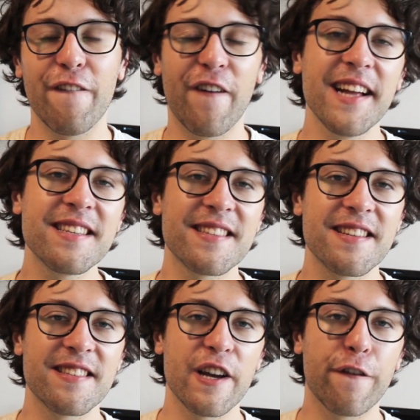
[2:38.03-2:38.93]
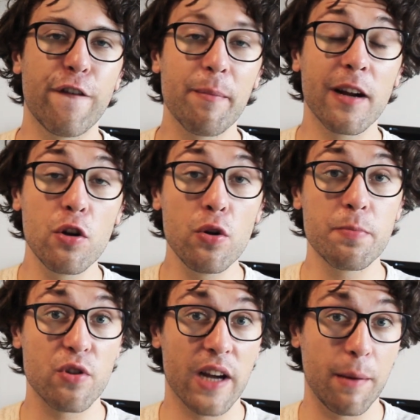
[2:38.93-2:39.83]
For instance, they are forming
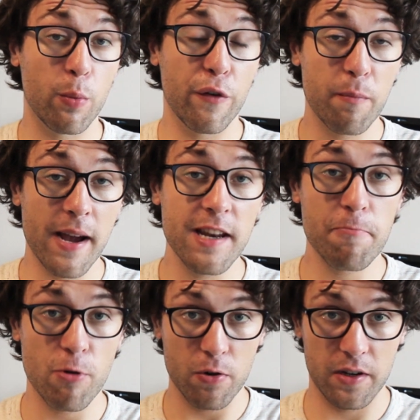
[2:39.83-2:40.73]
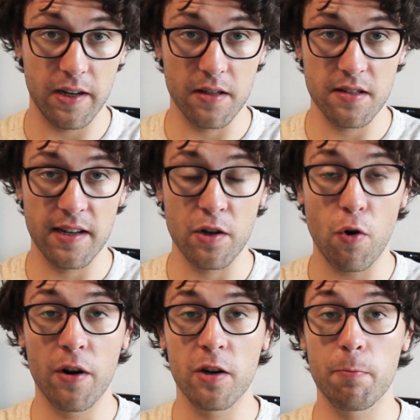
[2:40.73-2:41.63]
loops together with many proteins in
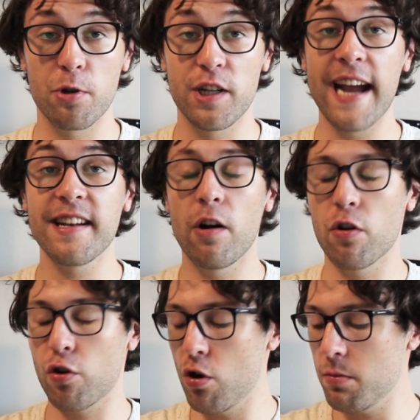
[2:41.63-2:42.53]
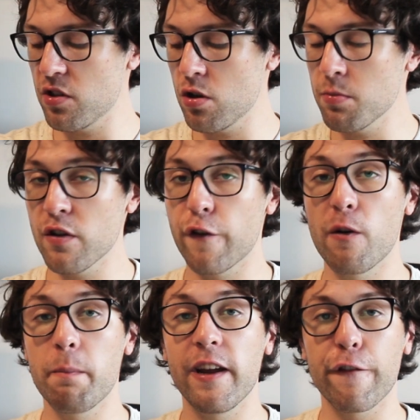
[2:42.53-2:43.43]
order to protect our chromosomes
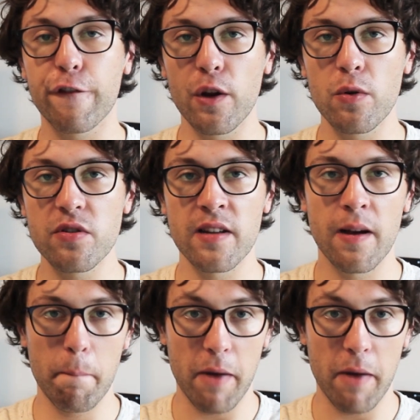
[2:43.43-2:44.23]
from being fused